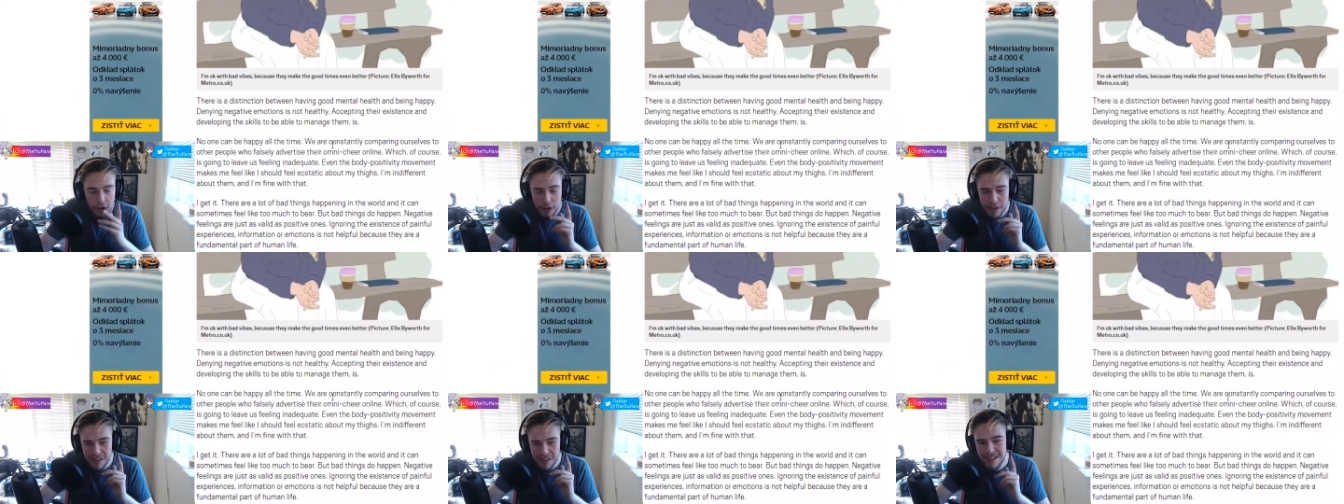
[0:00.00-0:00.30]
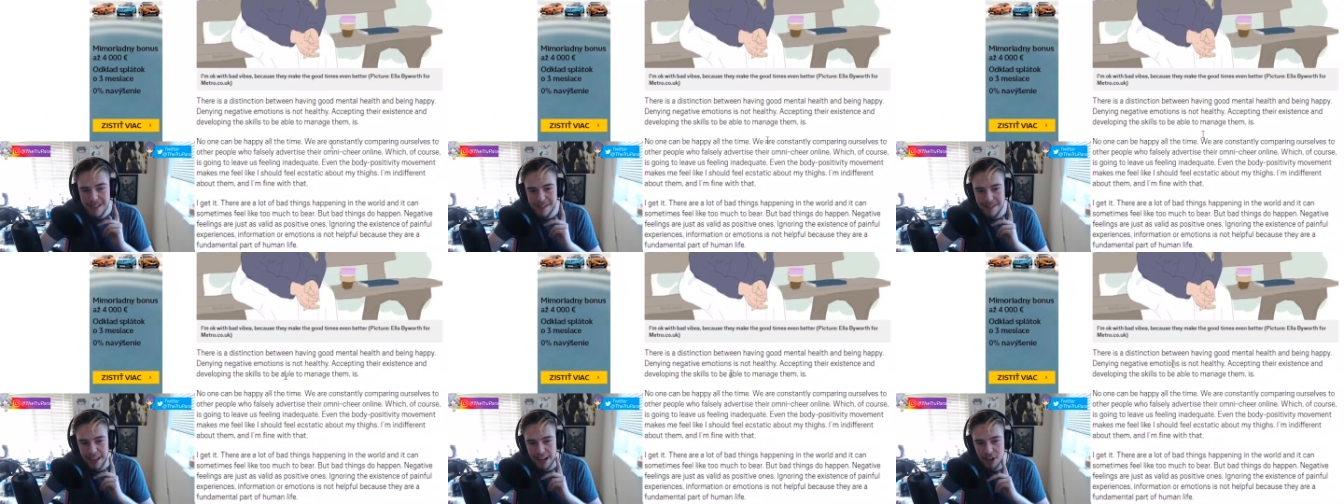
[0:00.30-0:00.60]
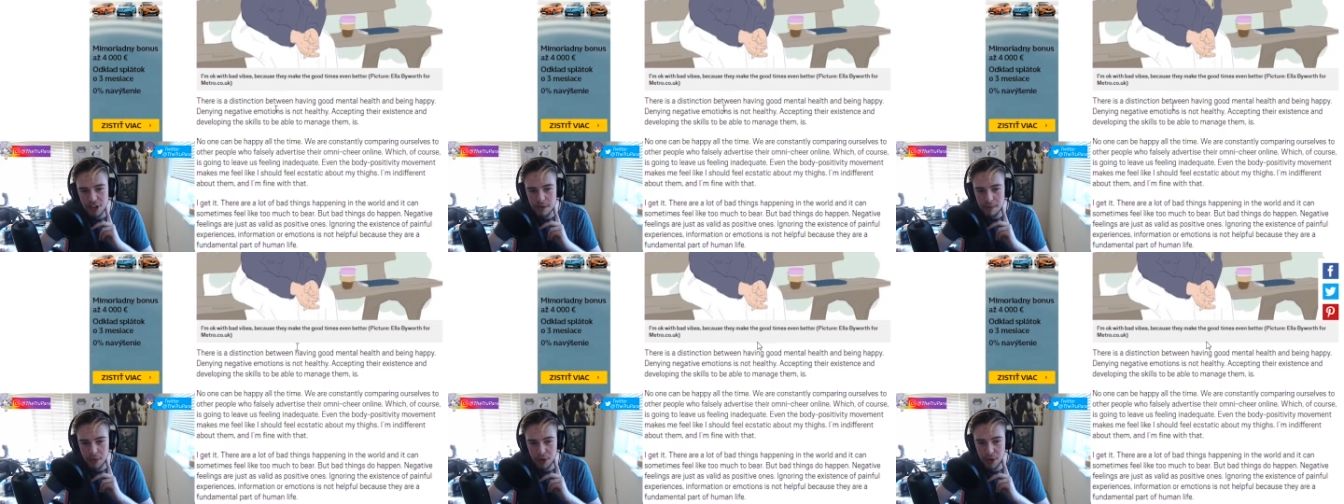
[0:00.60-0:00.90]
is a
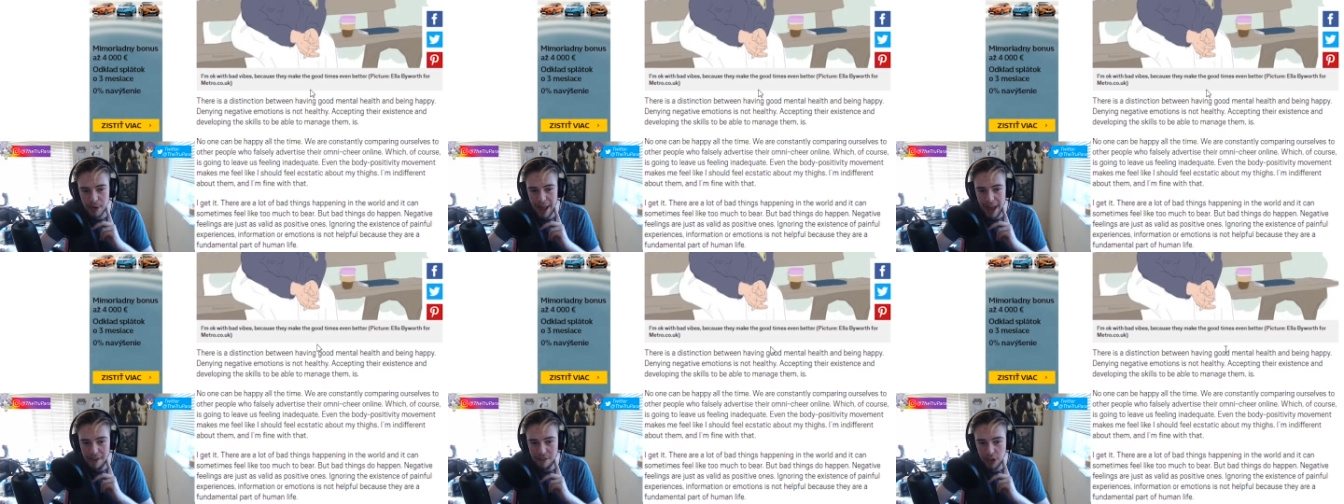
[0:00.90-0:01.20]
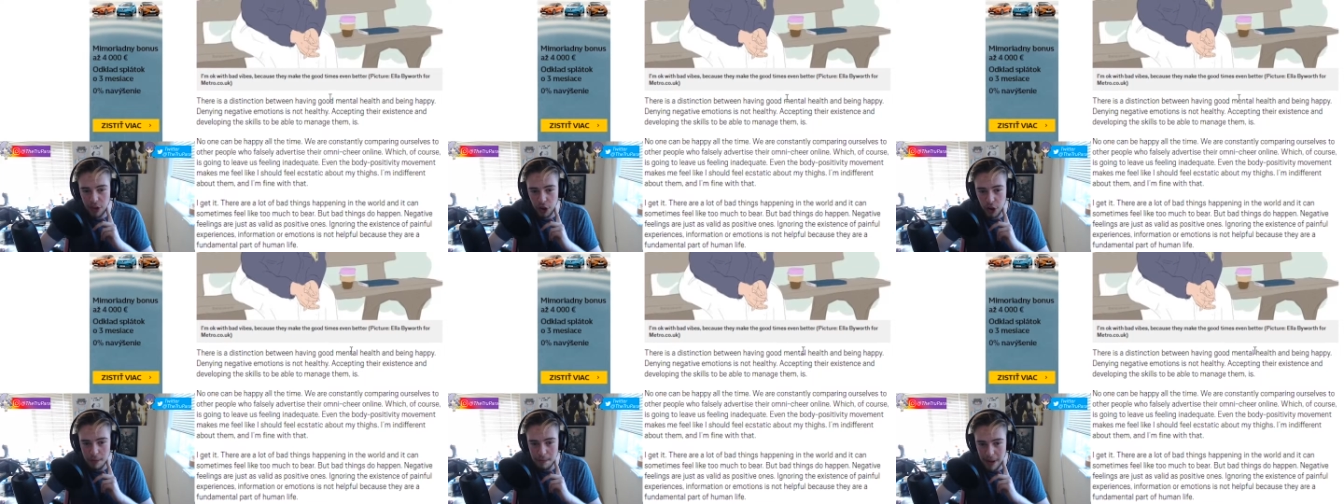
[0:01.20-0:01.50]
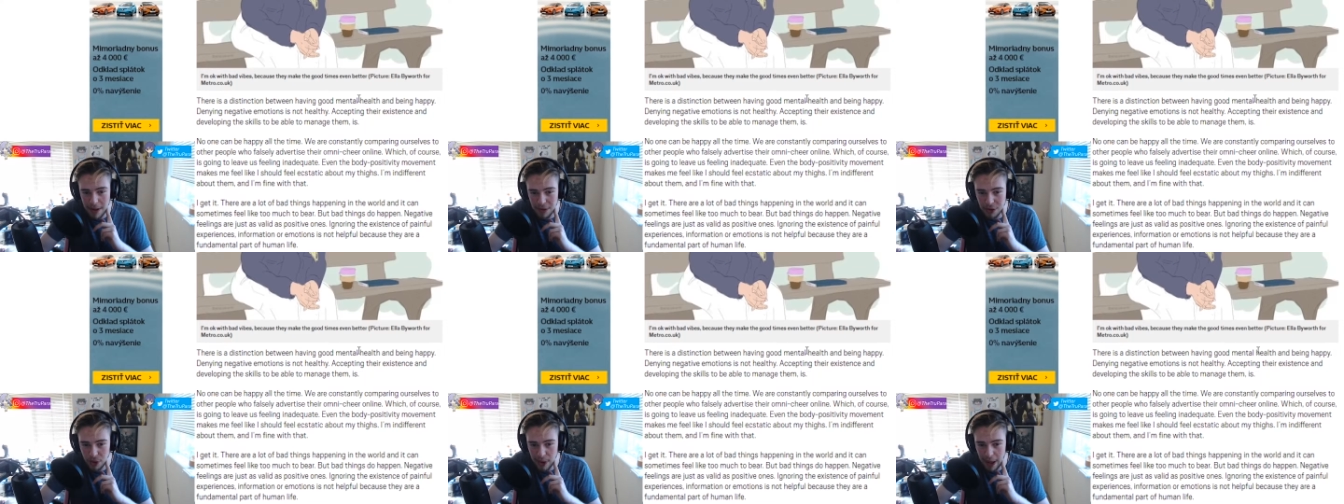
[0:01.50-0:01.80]
distinction between having good
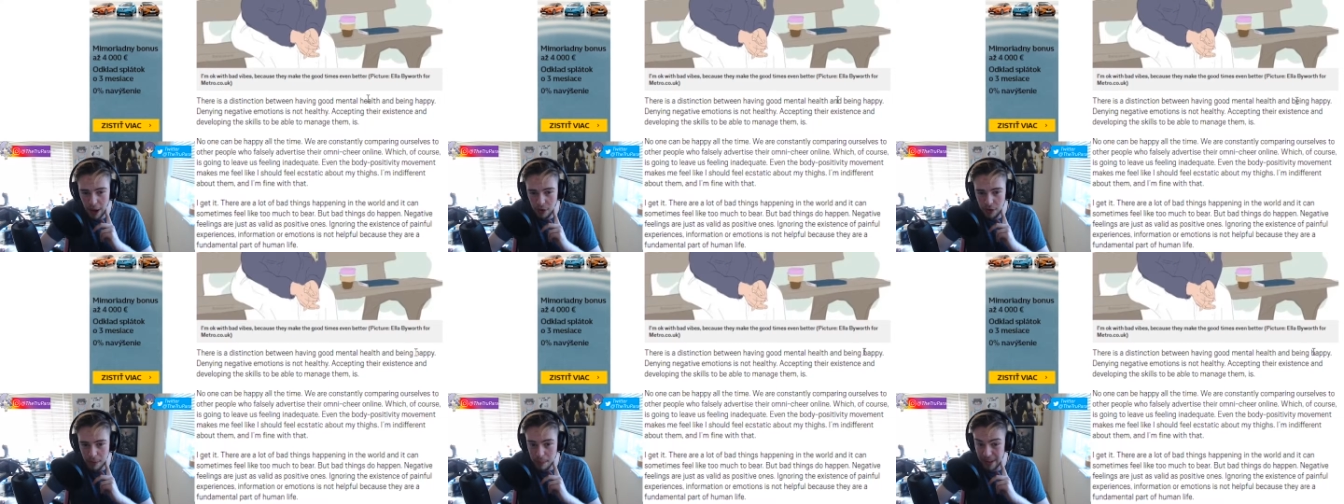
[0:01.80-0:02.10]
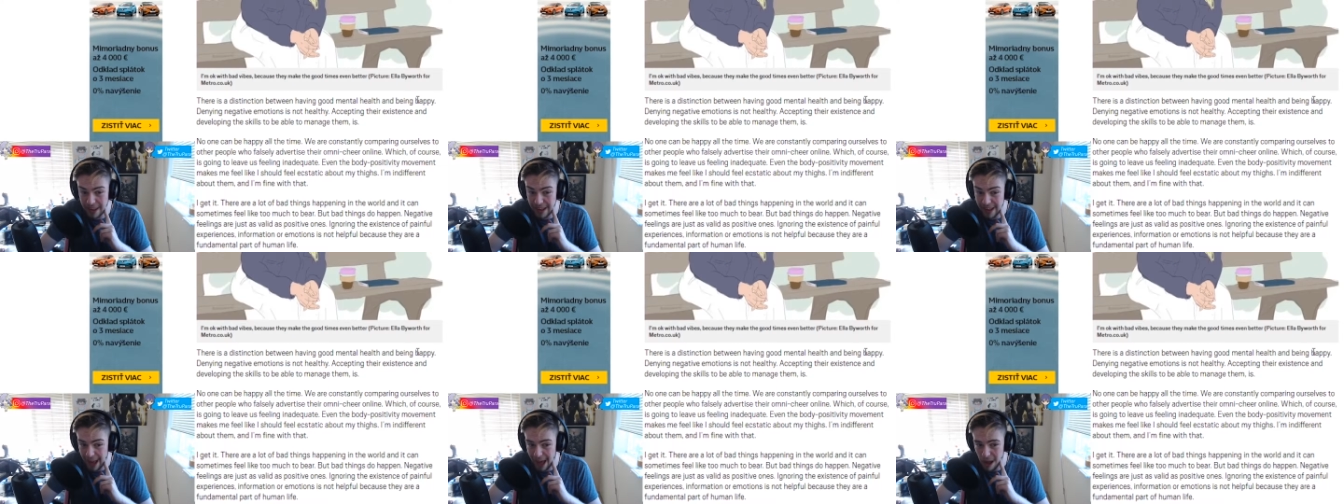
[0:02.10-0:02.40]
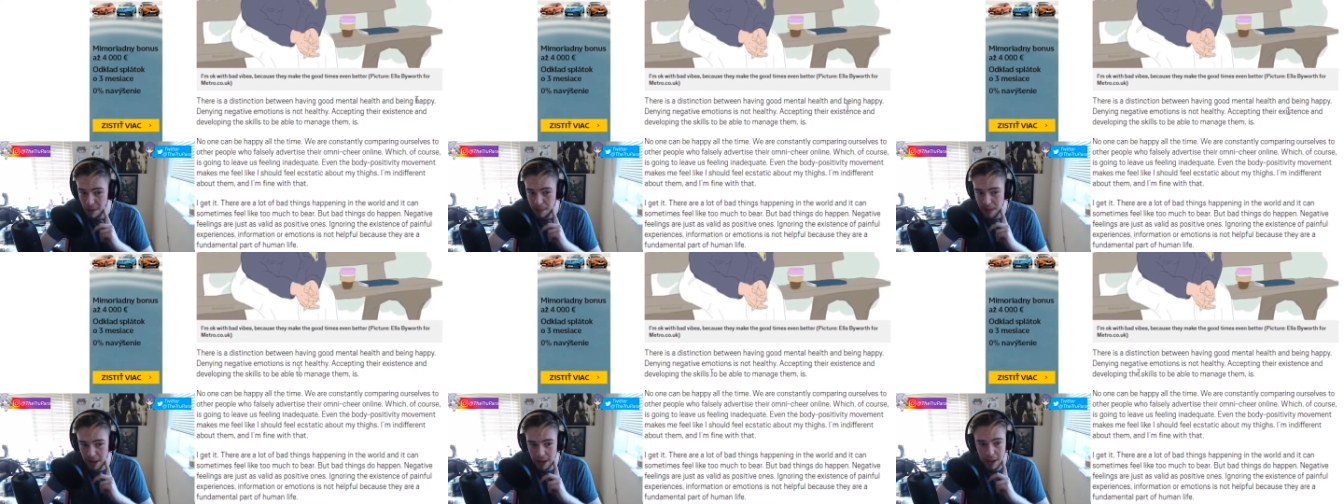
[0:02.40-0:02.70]
mental health and being
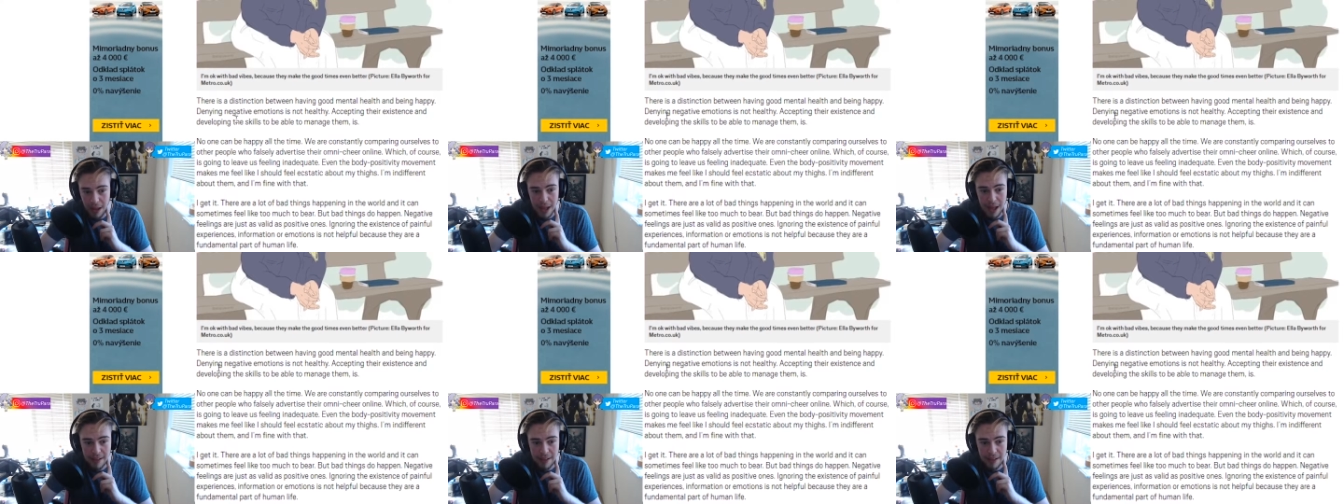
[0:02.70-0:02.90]
happy.